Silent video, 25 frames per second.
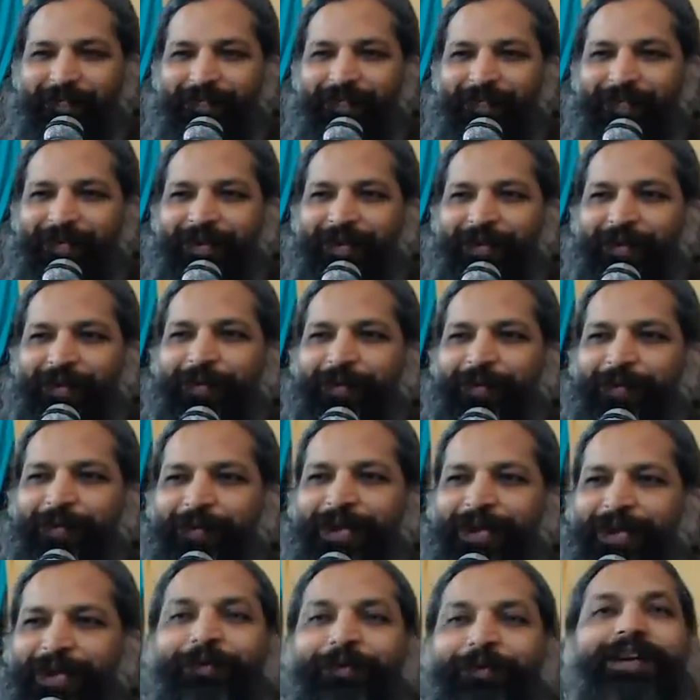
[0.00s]
You
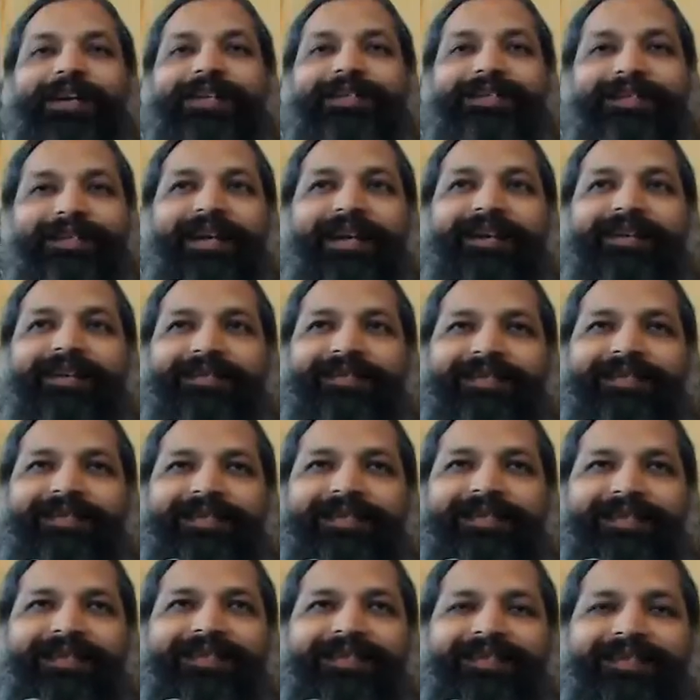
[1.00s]
avoid sects.
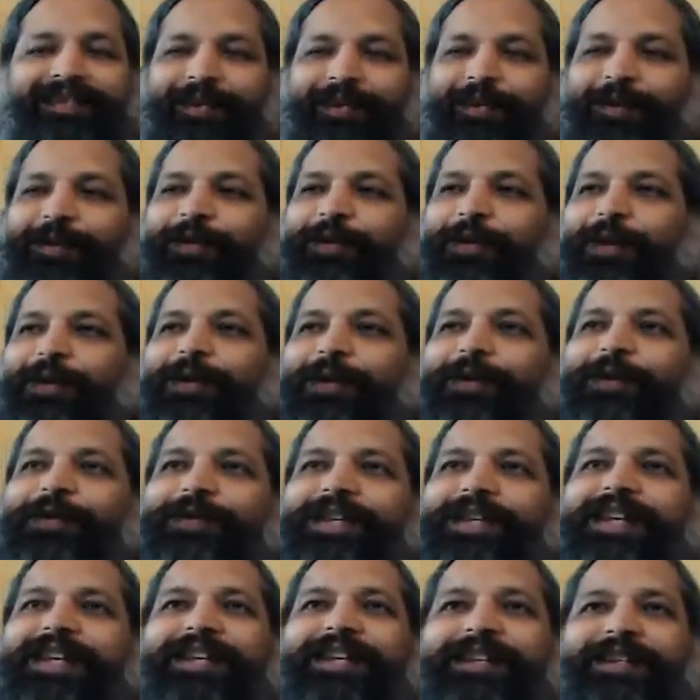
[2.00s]
You do not use
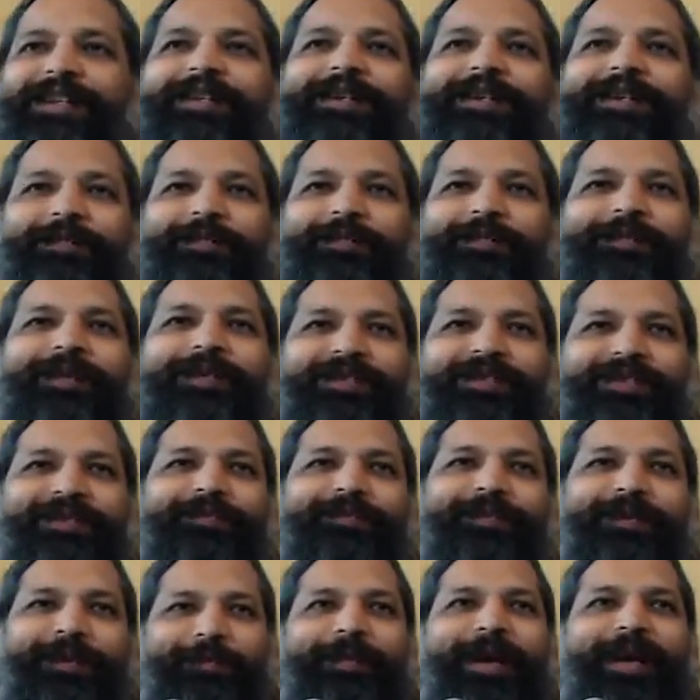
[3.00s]
any terms which
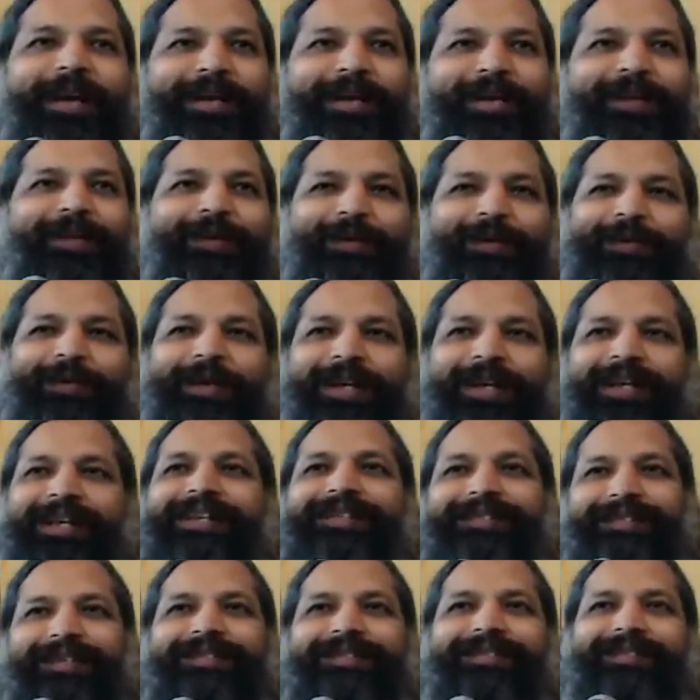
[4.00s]
would bind you to any
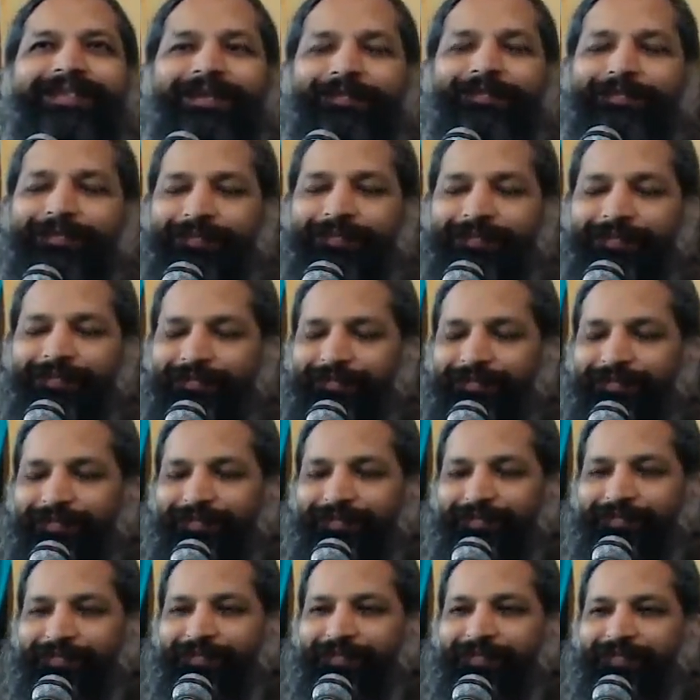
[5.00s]
system.
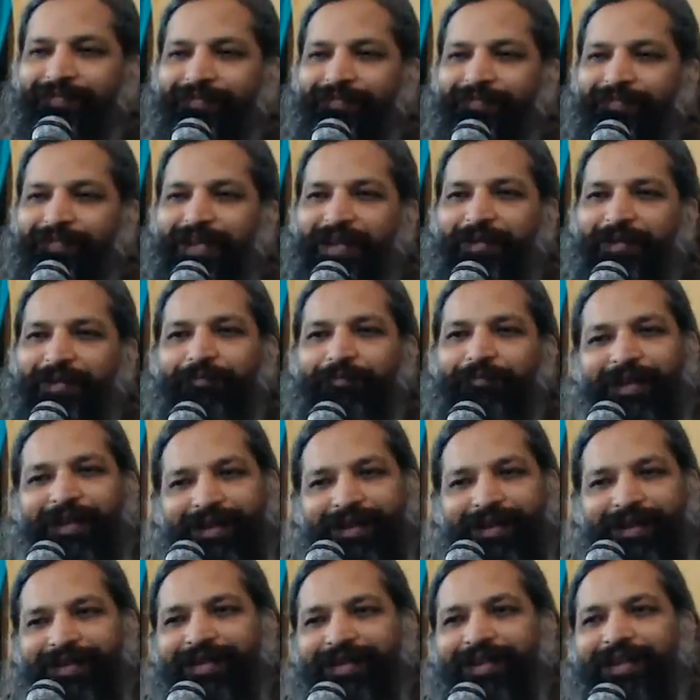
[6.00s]
But
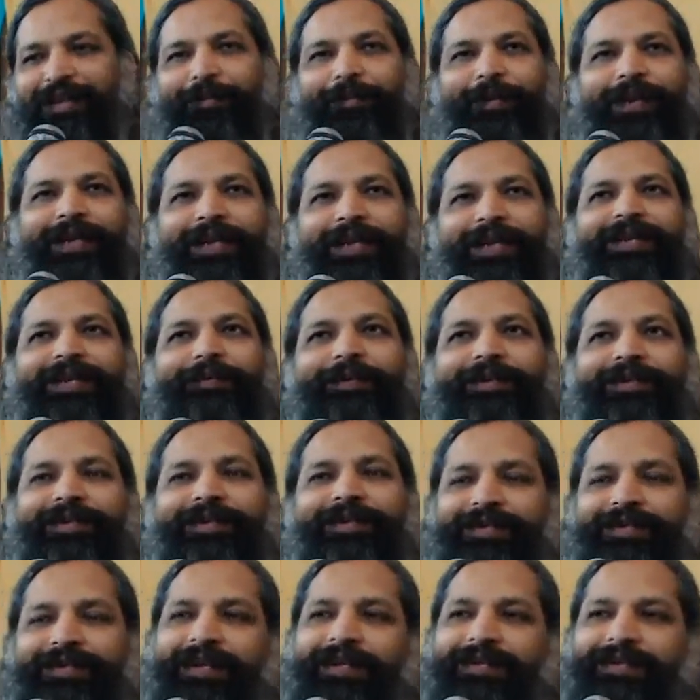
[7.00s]
these are the ways in which
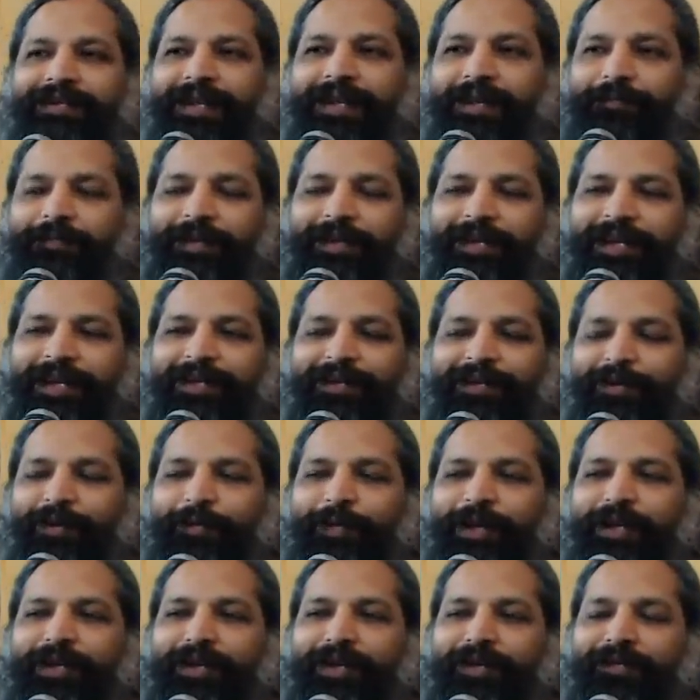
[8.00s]
it starts happening. And so
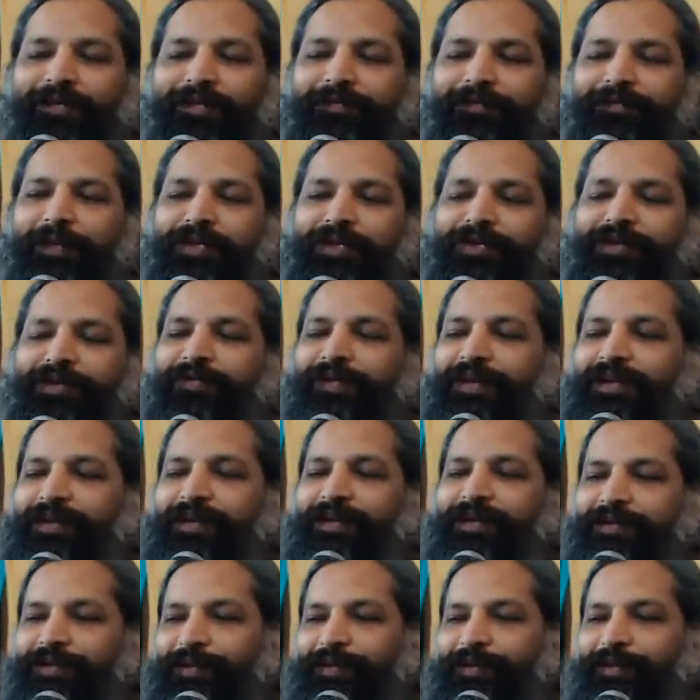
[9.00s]
much of it
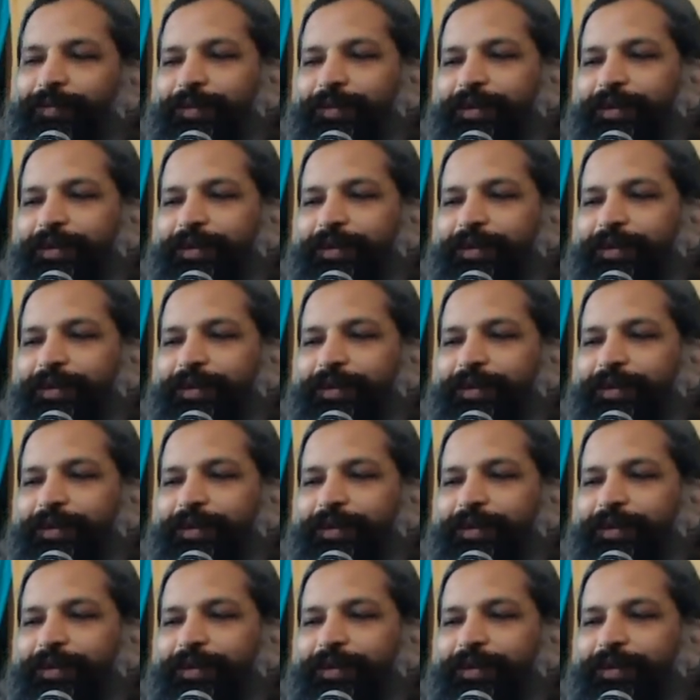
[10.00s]
is through,